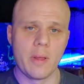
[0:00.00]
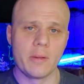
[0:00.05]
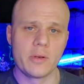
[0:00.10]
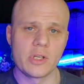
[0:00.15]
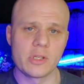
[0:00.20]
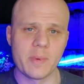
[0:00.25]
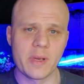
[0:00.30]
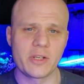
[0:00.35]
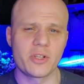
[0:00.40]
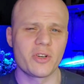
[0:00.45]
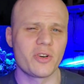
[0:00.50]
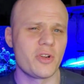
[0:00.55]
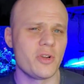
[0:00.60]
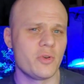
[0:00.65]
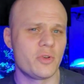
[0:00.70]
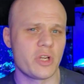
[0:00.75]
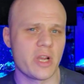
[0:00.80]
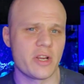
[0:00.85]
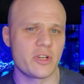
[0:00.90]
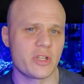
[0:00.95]
just make sure you
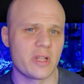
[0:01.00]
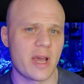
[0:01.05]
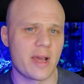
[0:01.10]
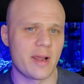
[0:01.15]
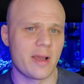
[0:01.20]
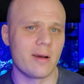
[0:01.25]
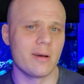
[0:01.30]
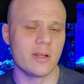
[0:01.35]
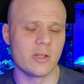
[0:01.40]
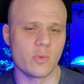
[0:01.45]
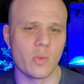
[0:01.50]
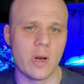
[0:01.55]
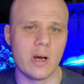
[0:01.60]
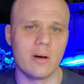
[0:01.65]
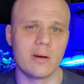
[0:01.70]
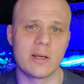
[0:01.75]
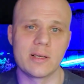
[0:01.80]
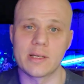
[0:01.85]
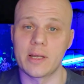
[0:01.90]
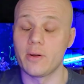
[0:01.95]
changing that out as well,
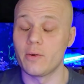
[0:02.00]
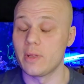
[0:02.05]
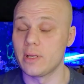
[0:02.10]
because I know